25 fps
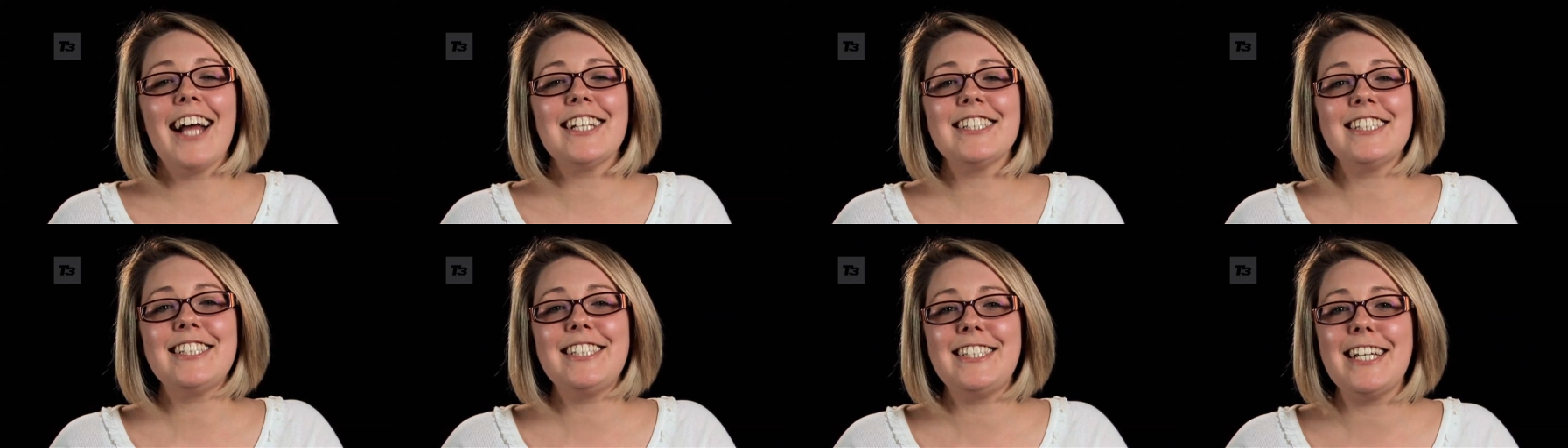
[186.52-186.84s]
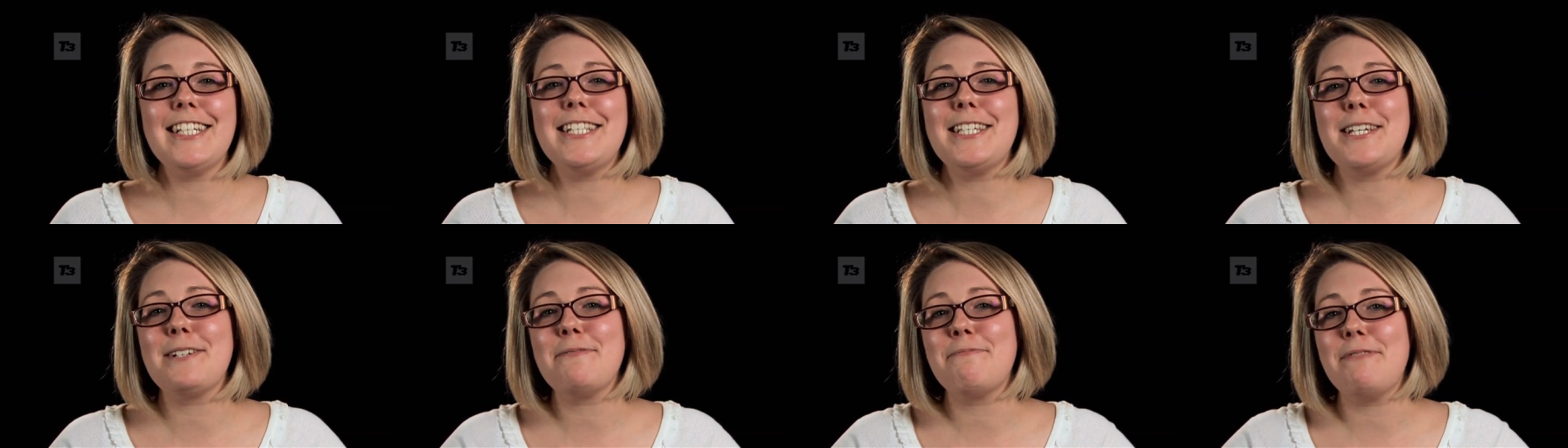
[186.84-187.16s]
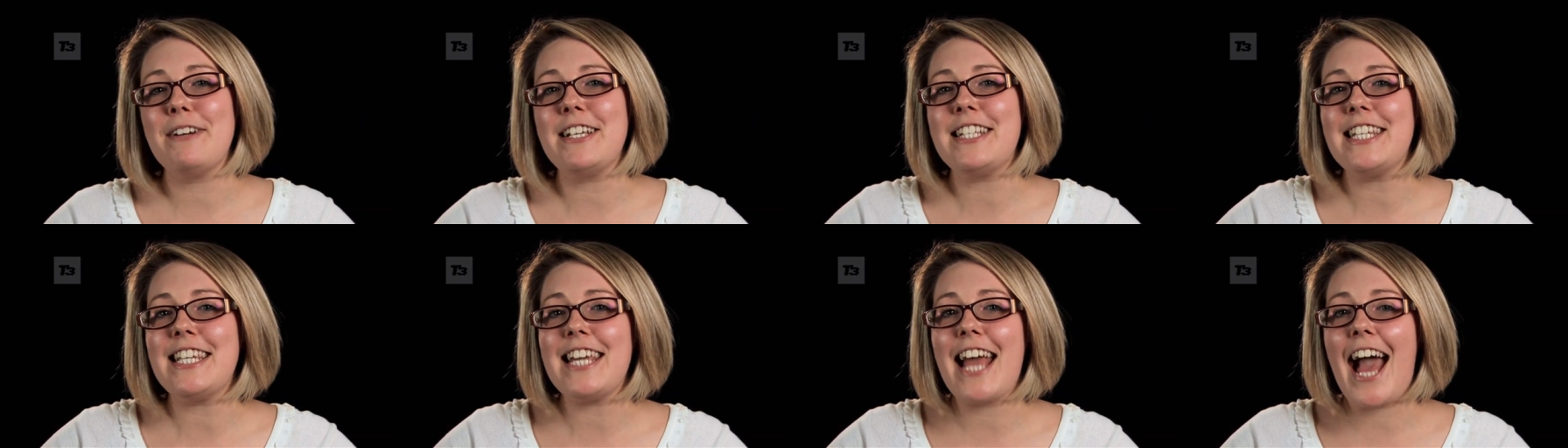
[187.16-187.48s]
And sitting
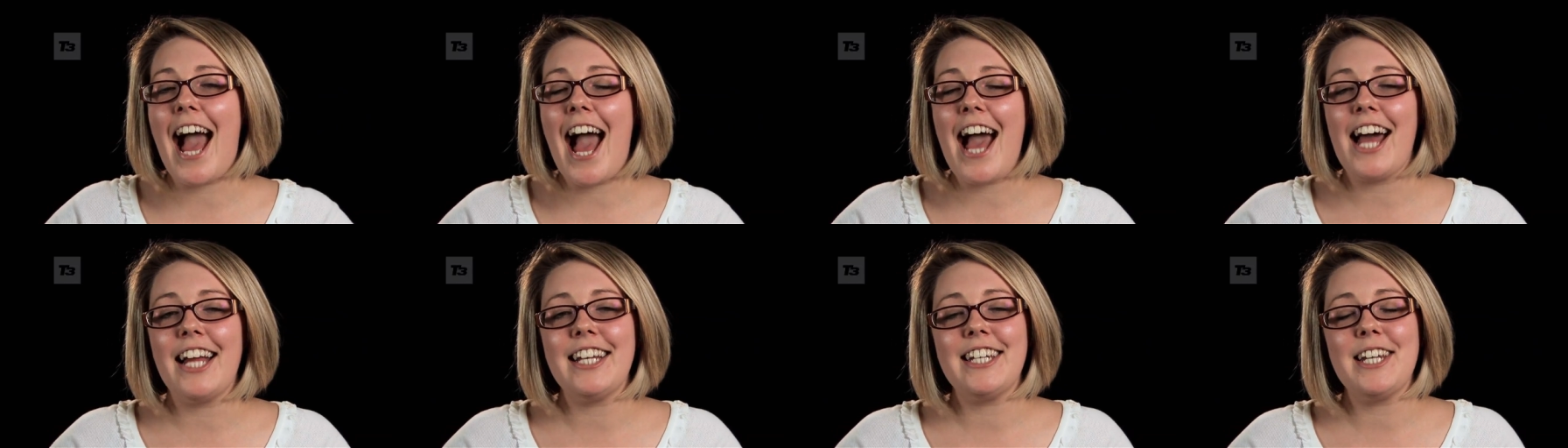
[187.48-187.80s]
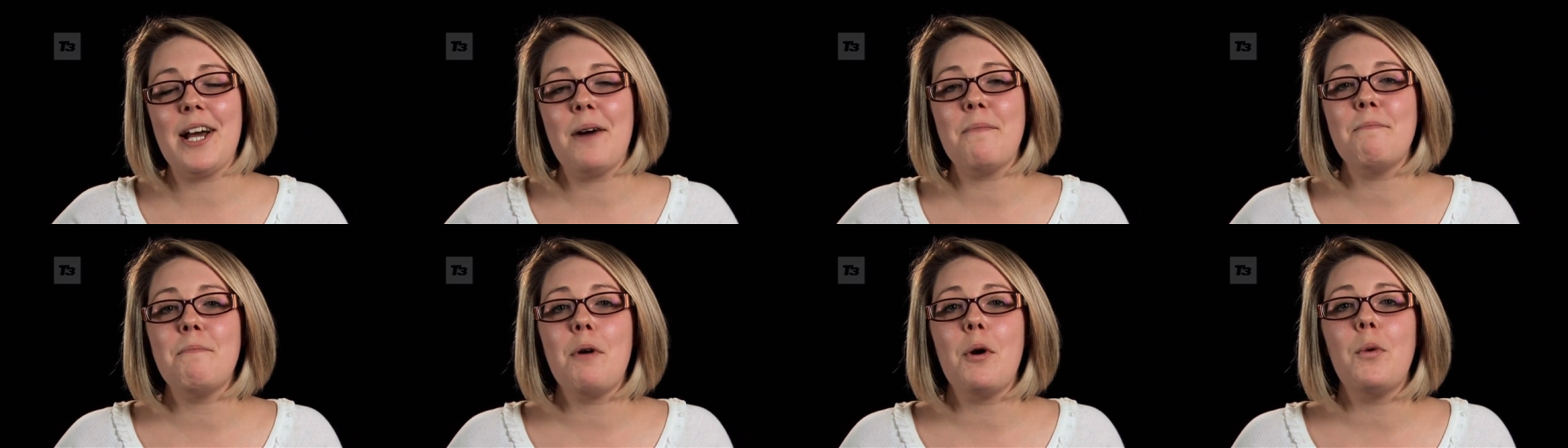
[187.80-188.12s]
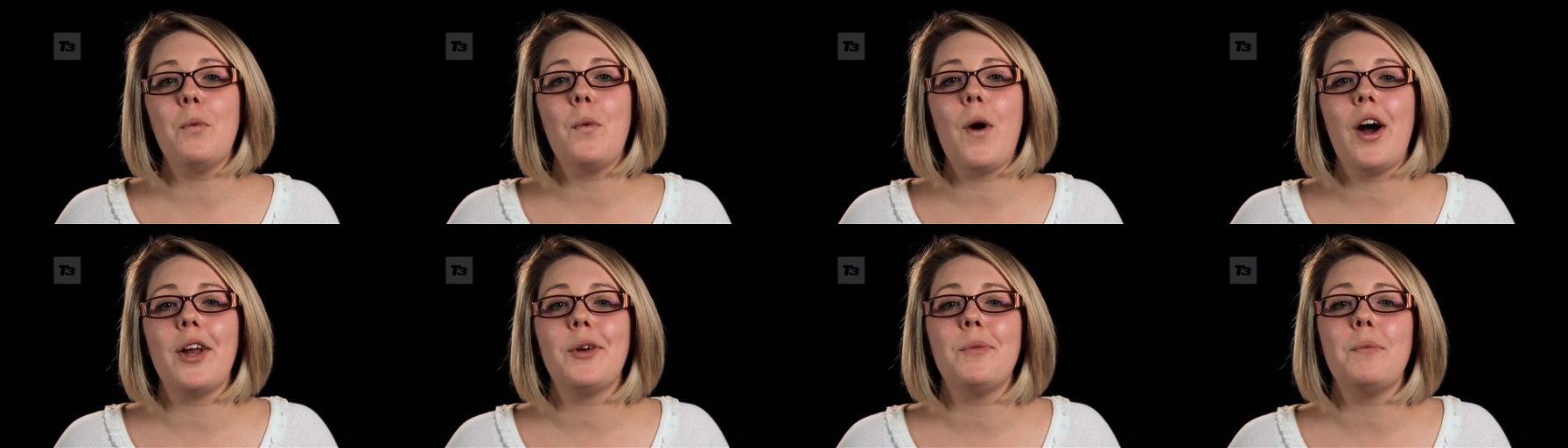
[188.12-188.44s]
pretty at number
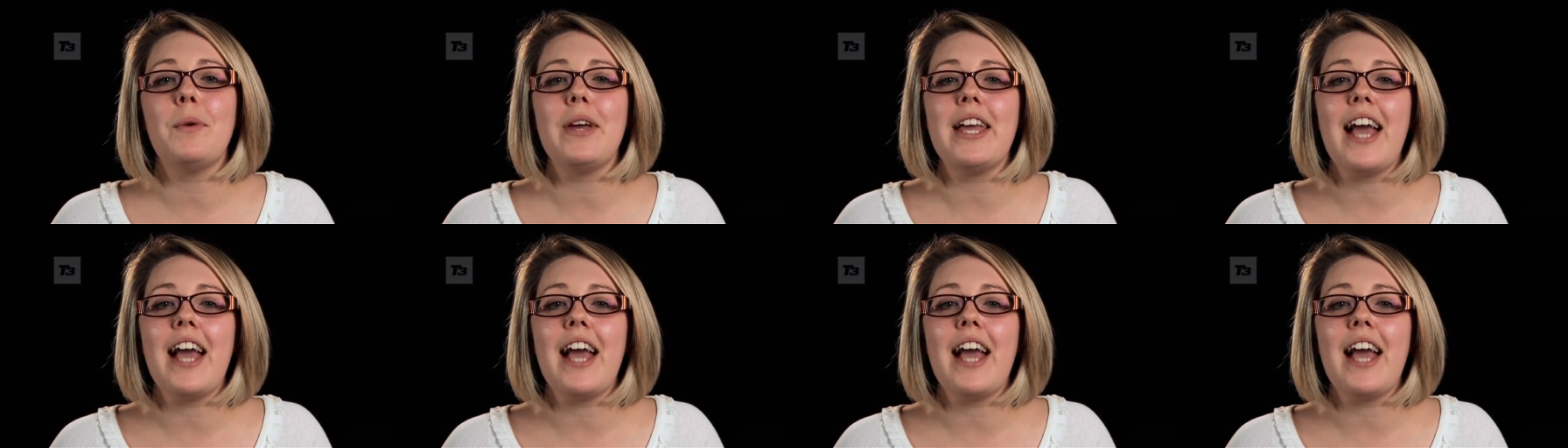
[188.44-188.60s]
one,